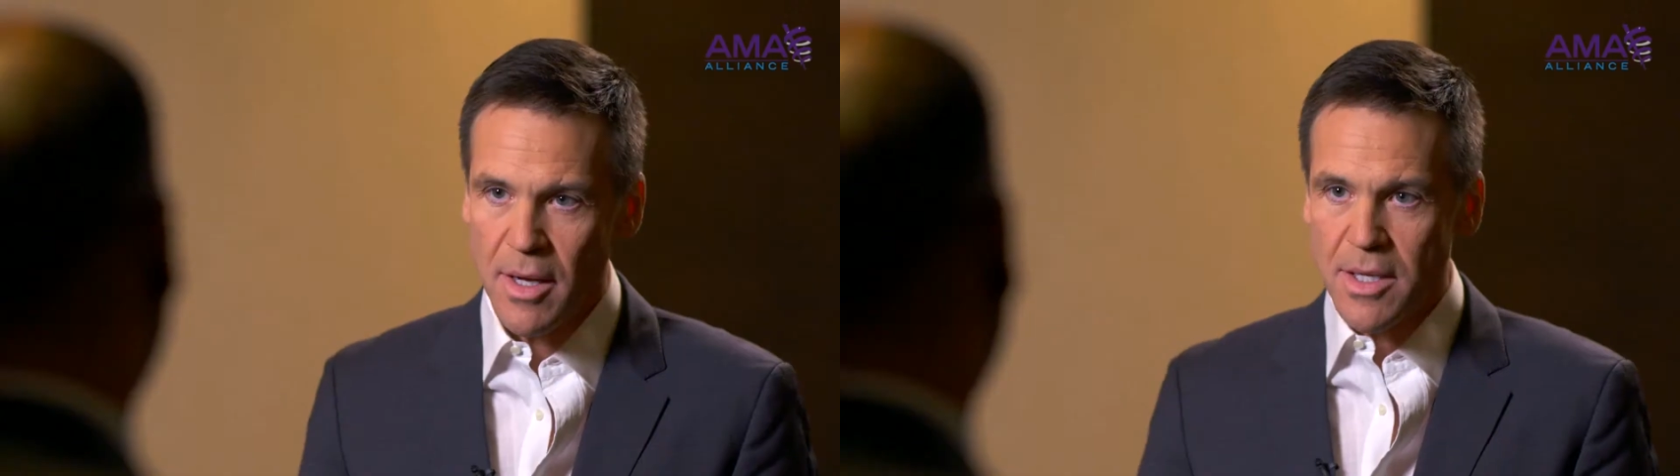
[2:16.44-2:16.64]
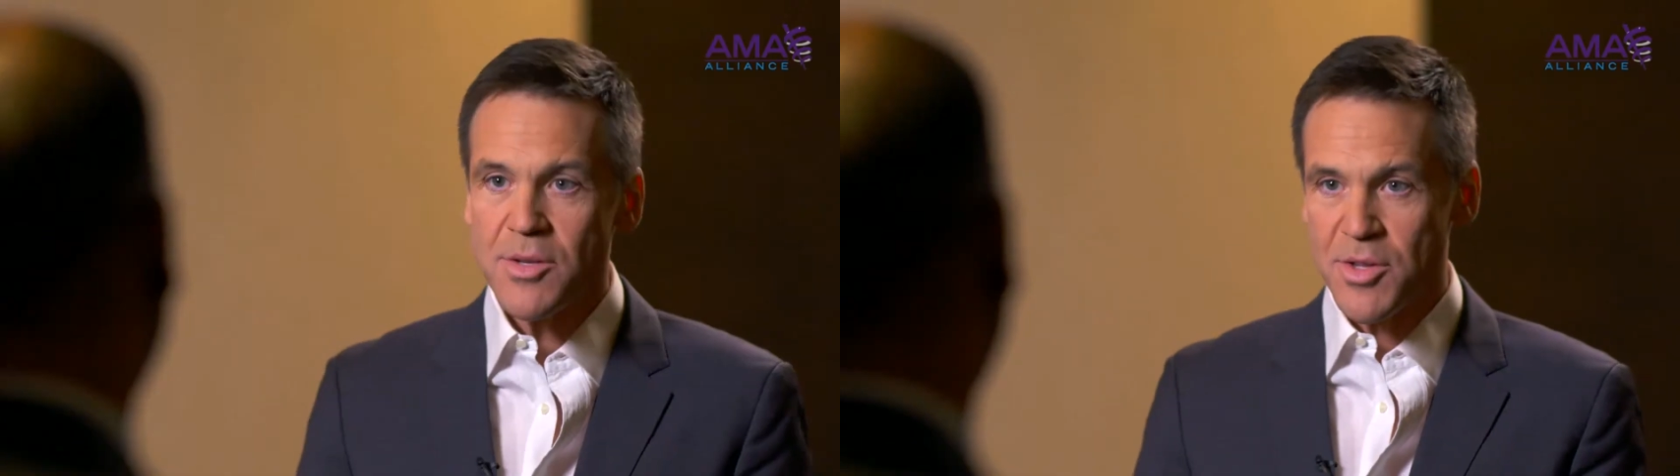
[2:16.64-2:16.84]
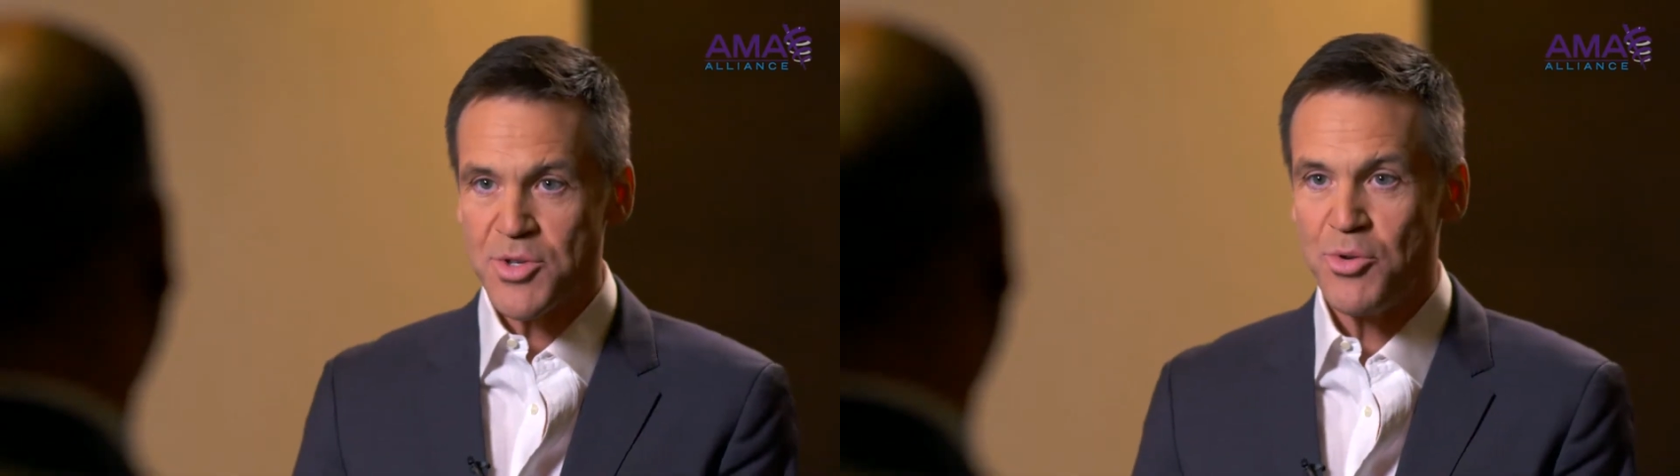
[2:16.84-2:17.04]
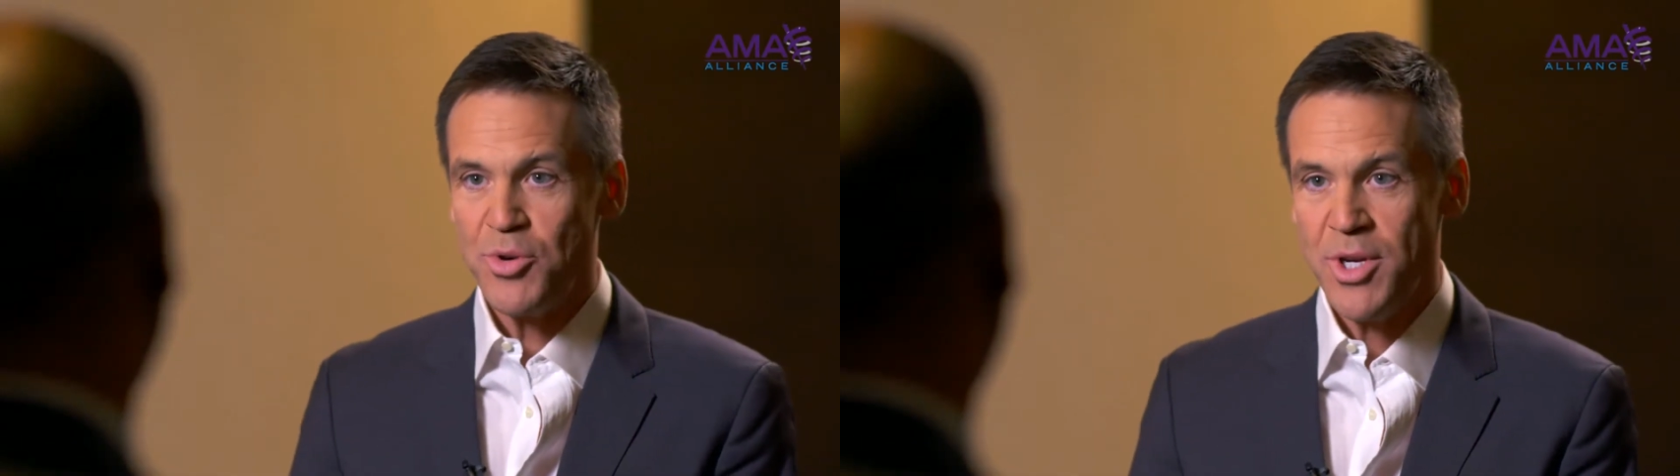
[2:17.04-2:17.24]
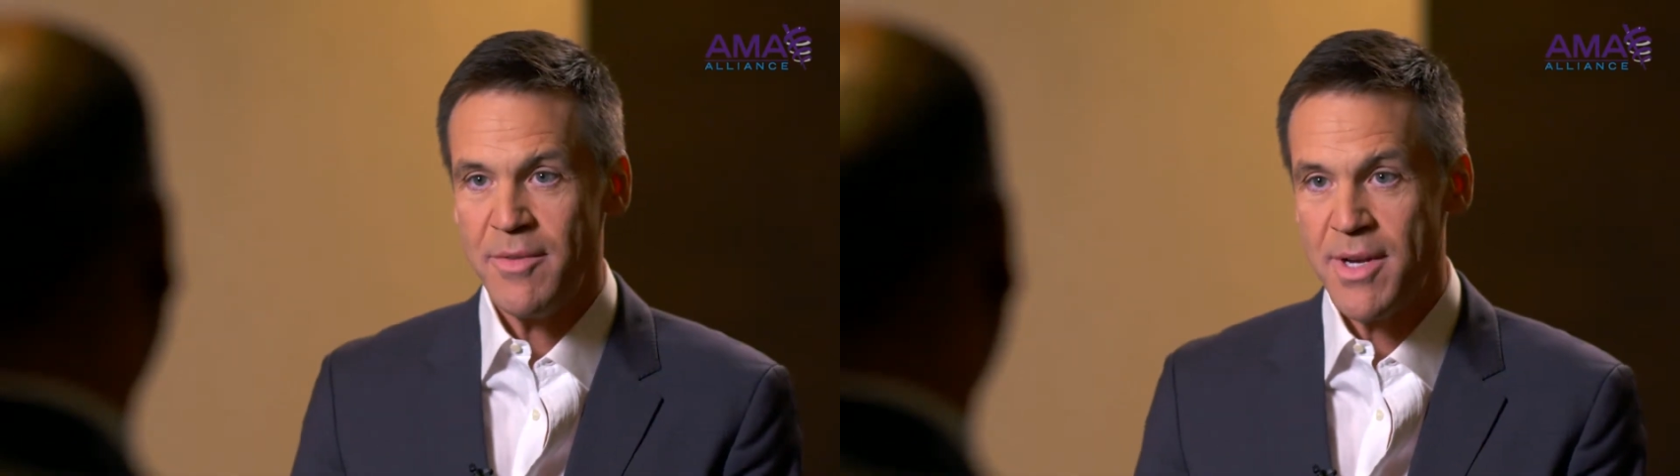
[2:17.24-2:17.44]
So the
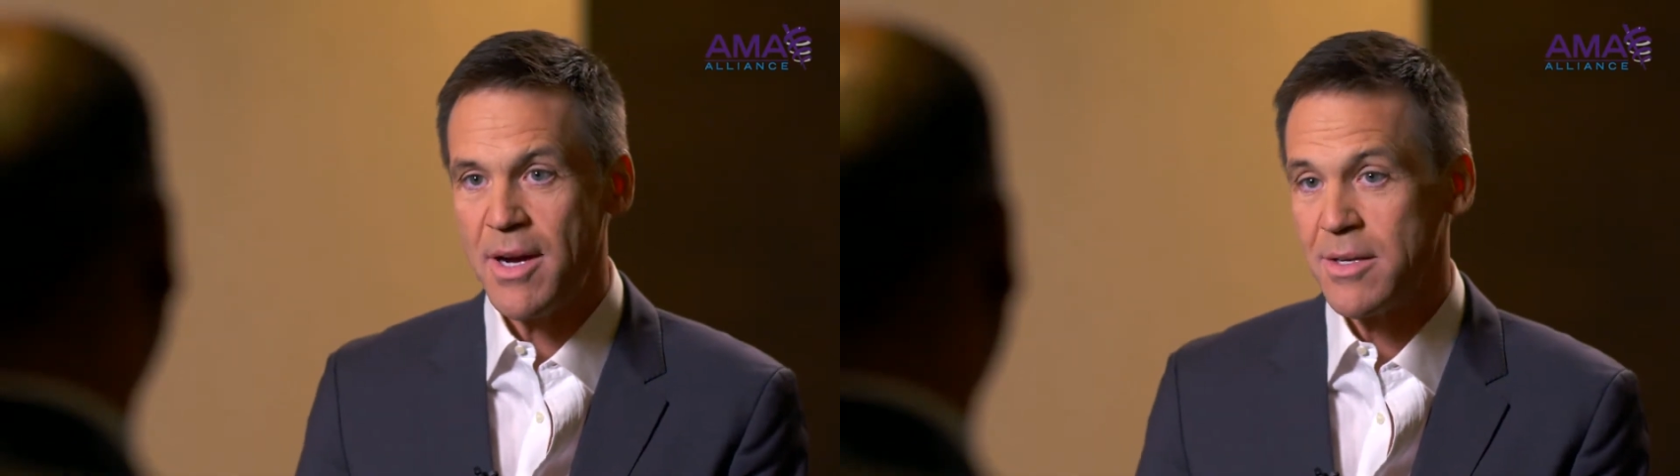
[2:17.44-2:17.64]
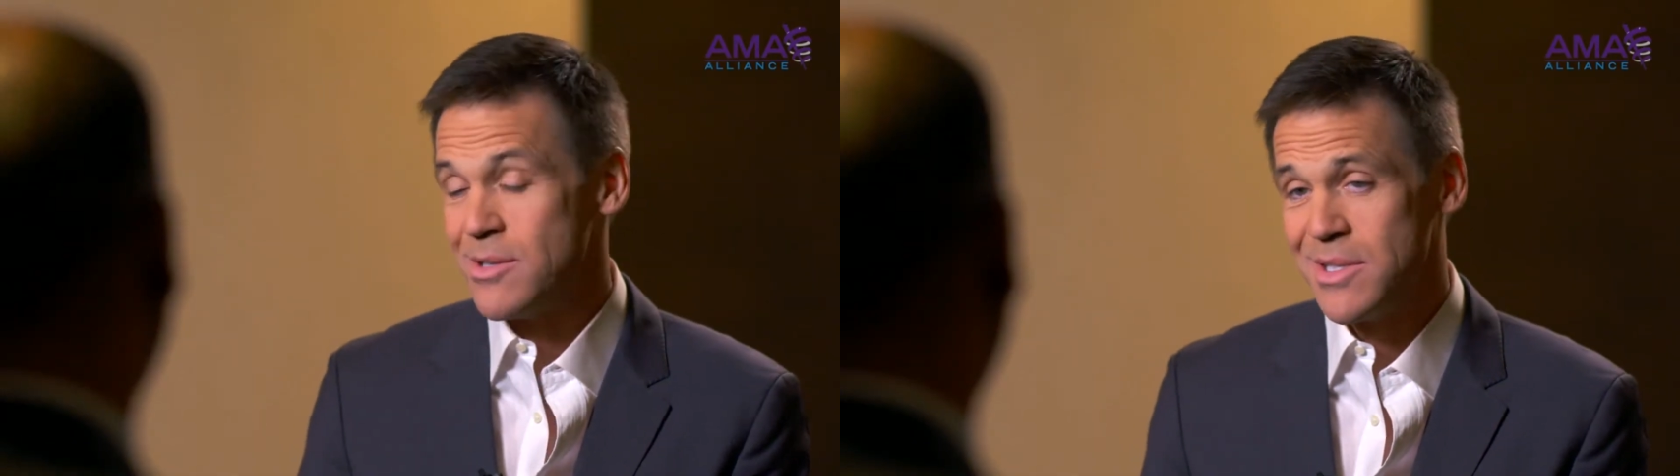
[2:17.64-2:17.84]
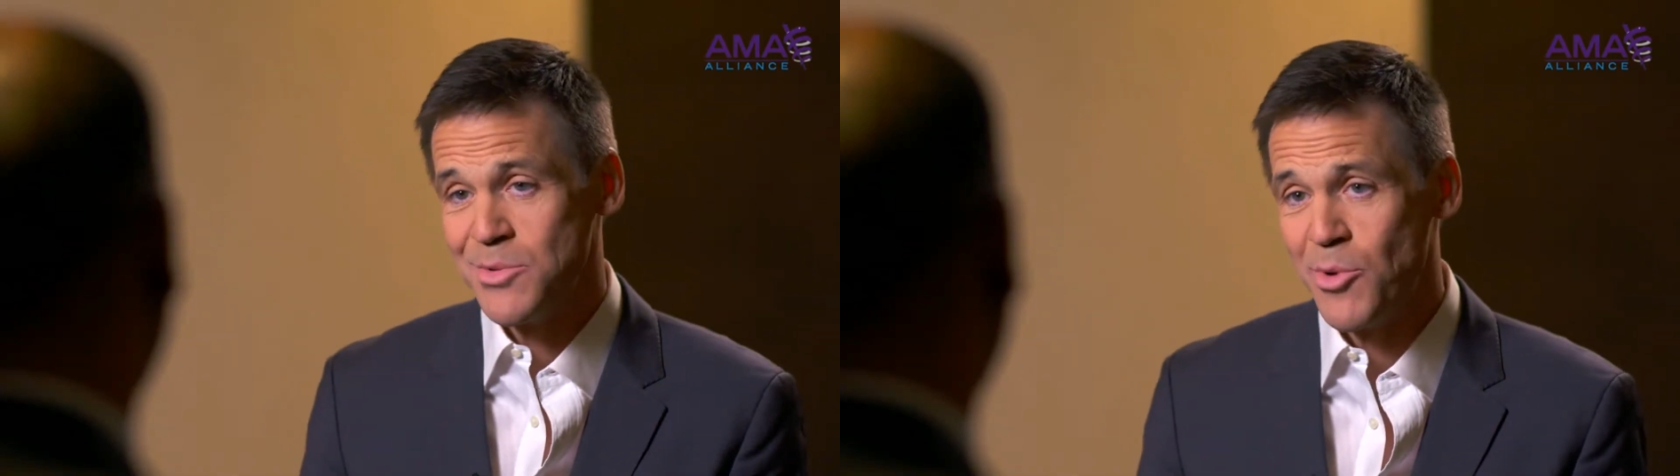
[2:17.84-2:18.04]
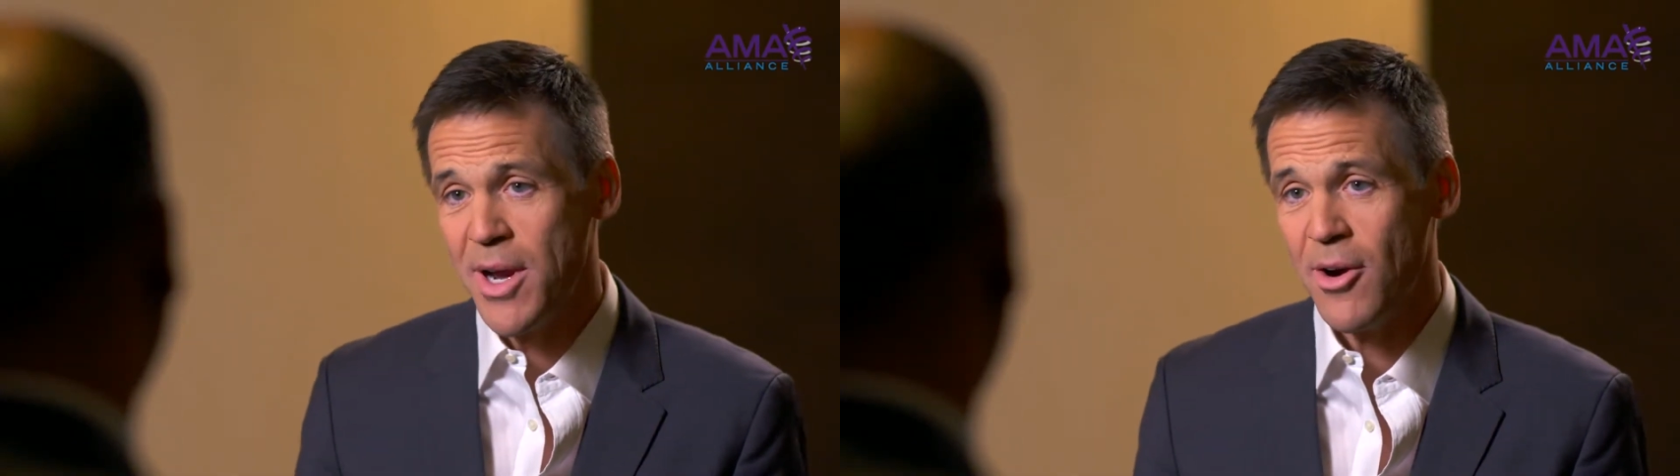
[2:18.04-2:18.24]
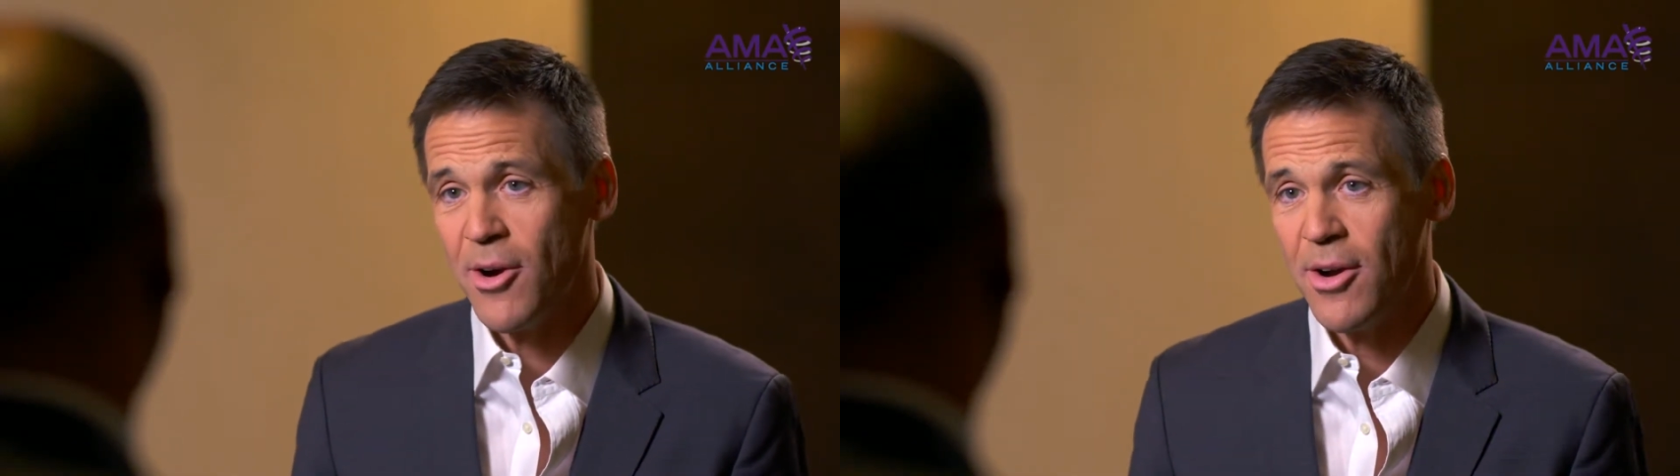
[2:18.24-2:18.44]
scrutiny of doctors is
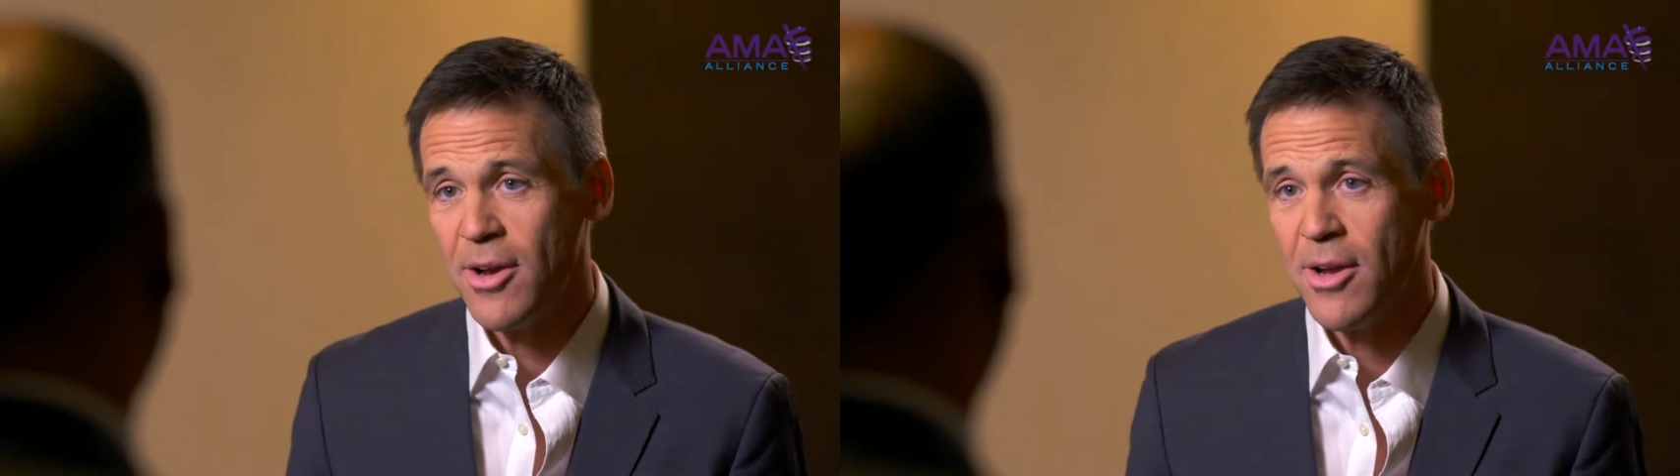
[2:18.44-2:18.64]
rare.